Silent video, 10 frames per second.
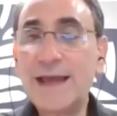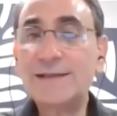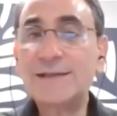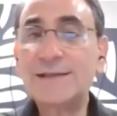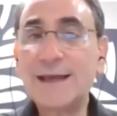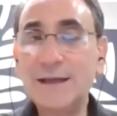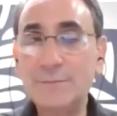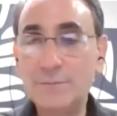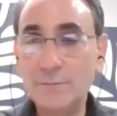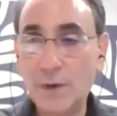That
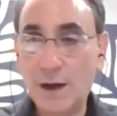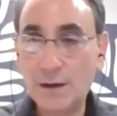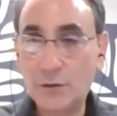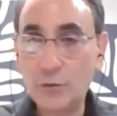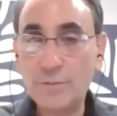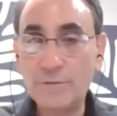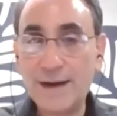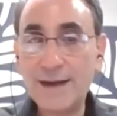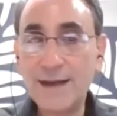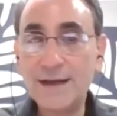second group of
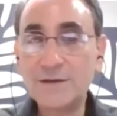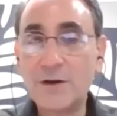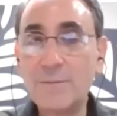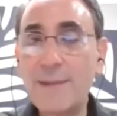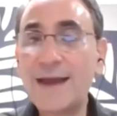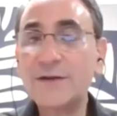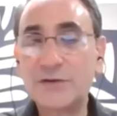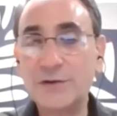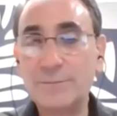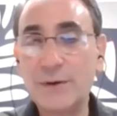money is our
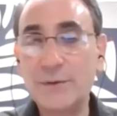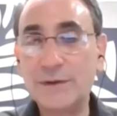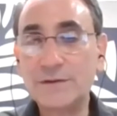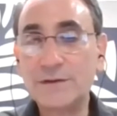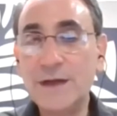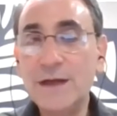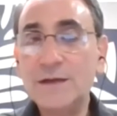mastership bonus.